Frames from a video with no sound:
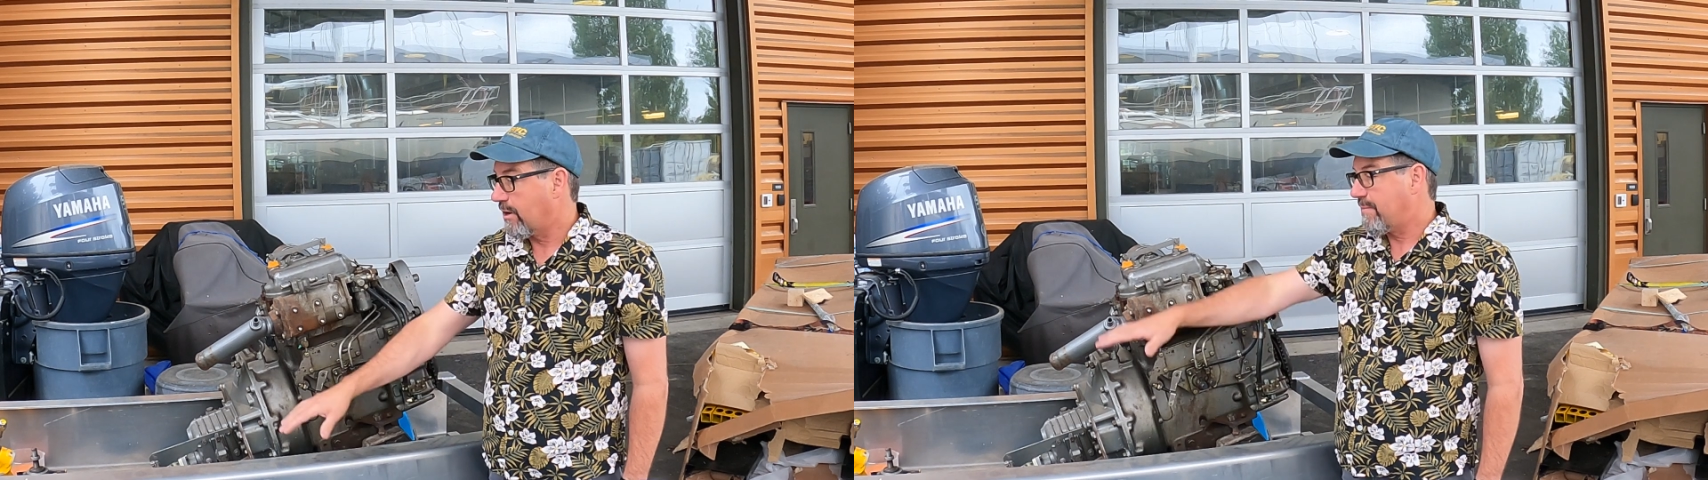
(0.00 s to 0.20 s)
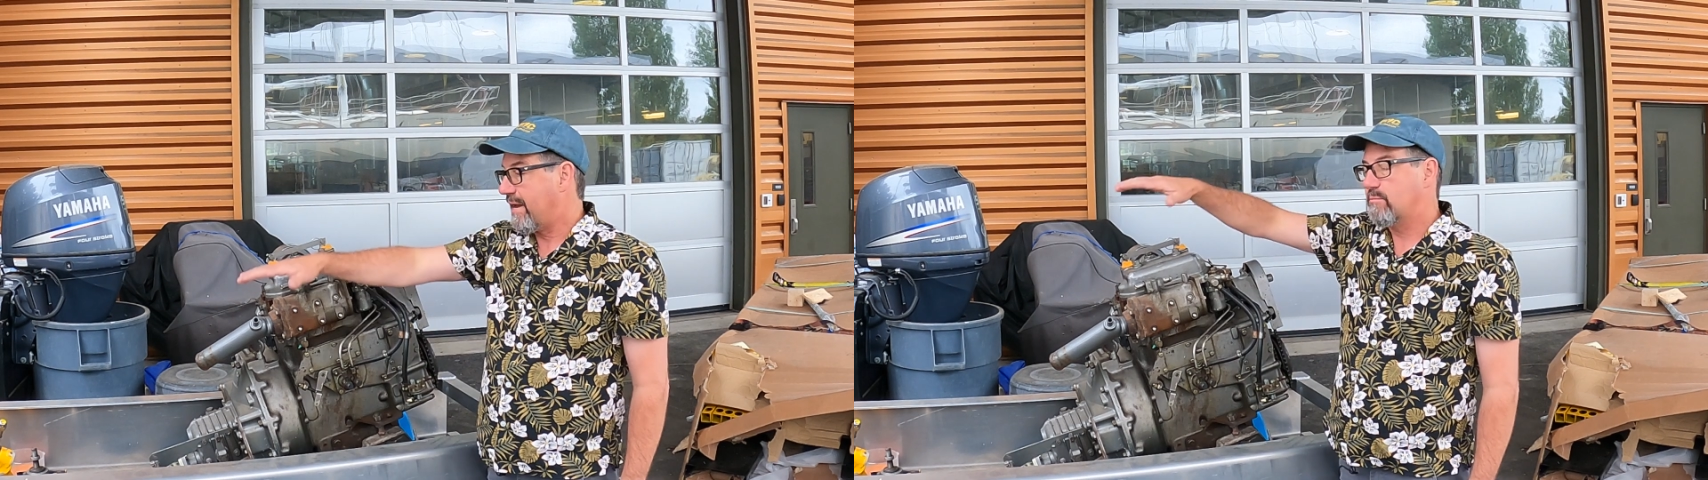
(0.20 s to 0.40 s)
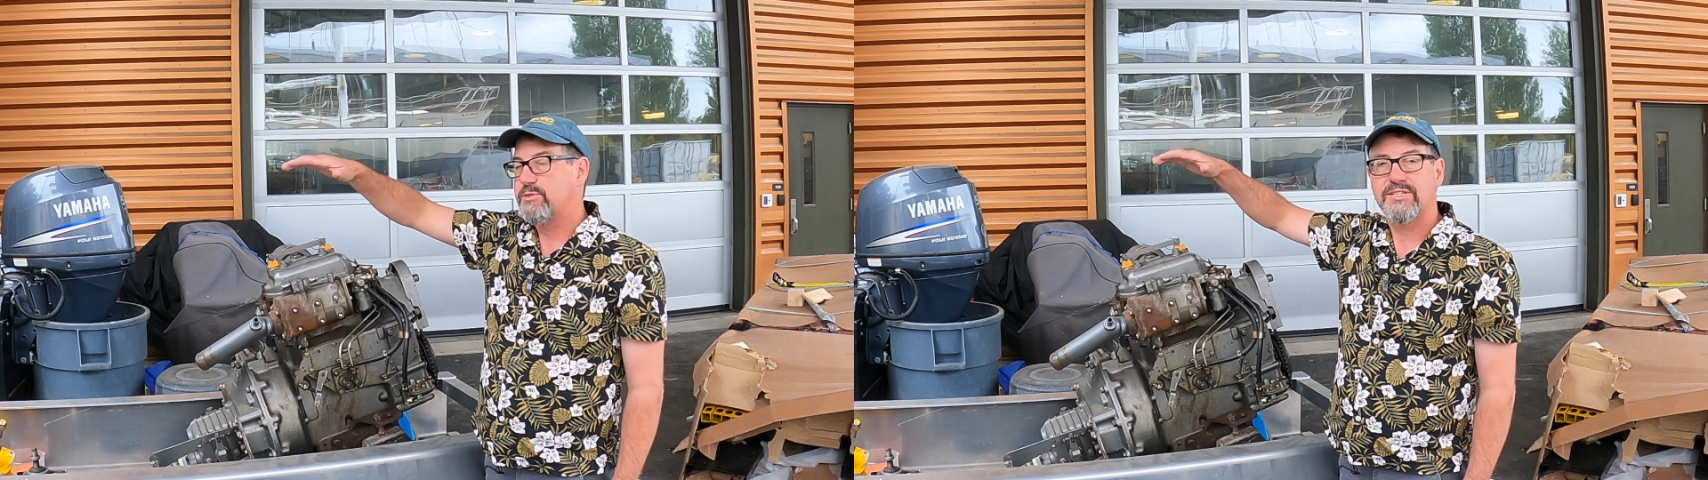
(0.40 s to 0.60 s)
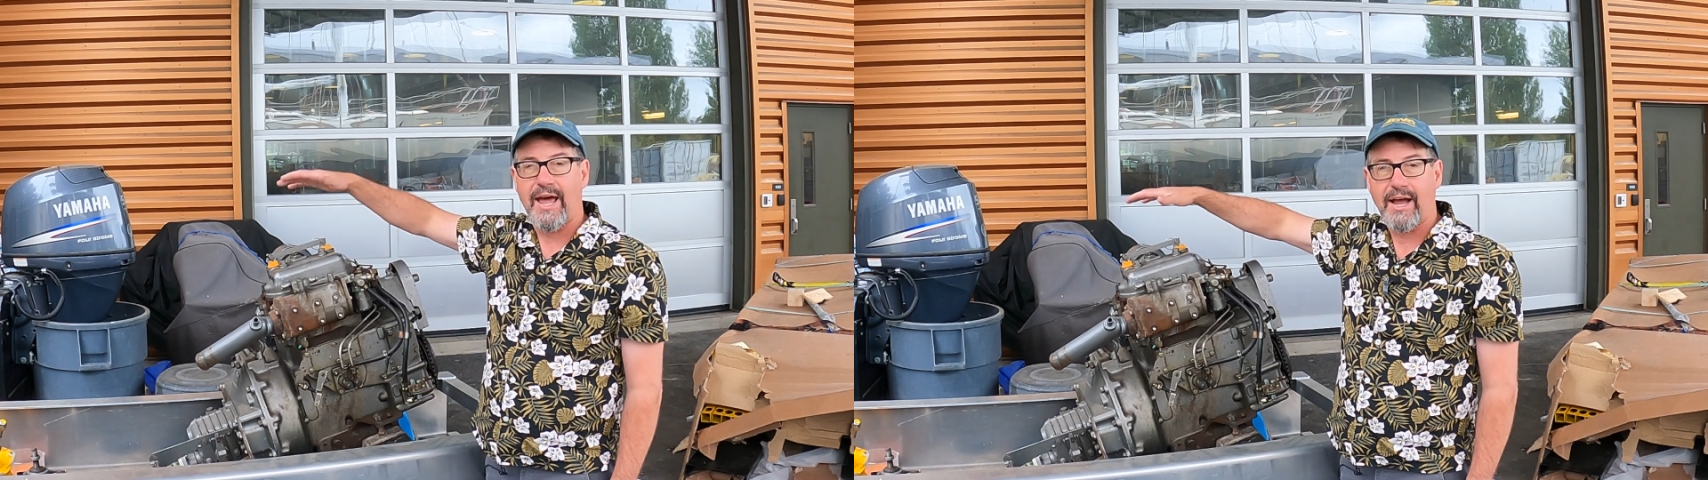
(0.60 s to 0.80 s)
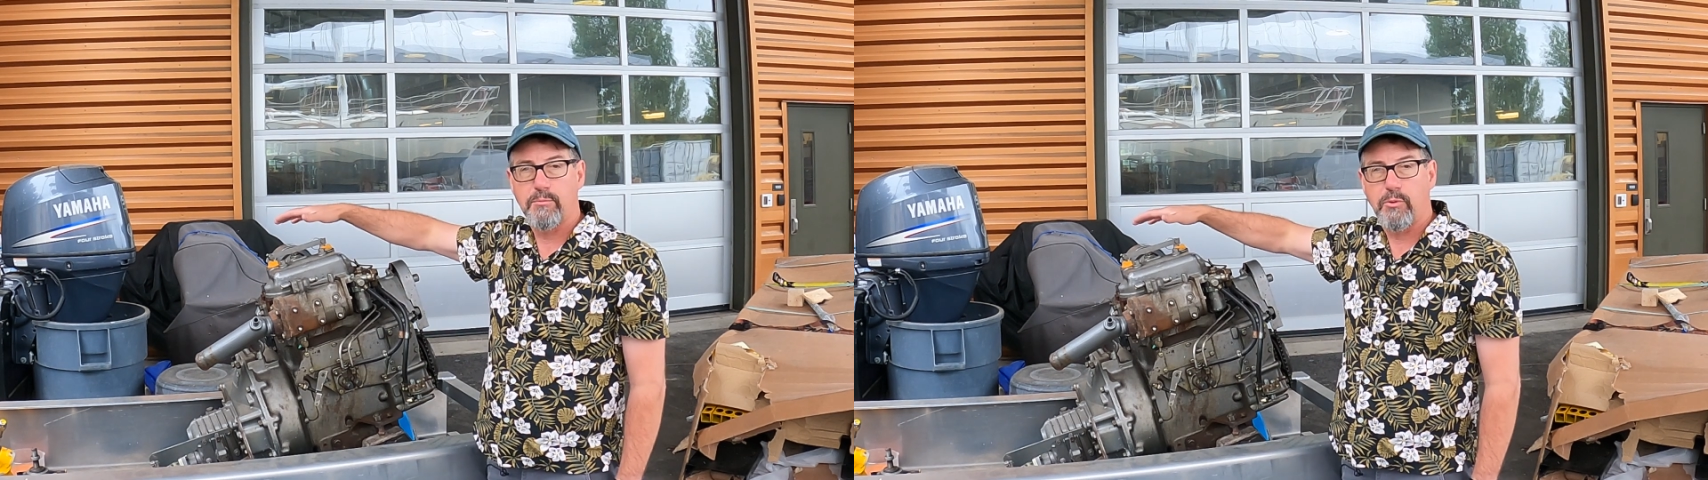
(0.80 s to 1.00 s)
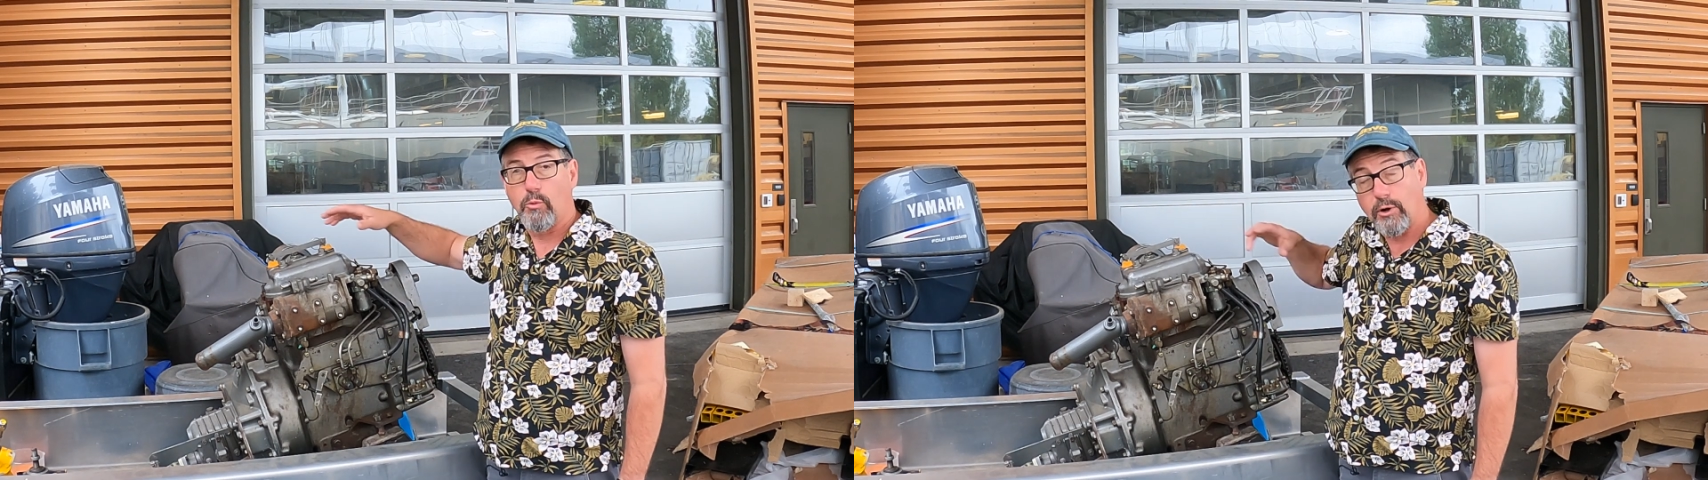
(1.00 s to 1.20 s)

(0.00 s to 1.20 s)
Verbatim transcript: going to make them stackable.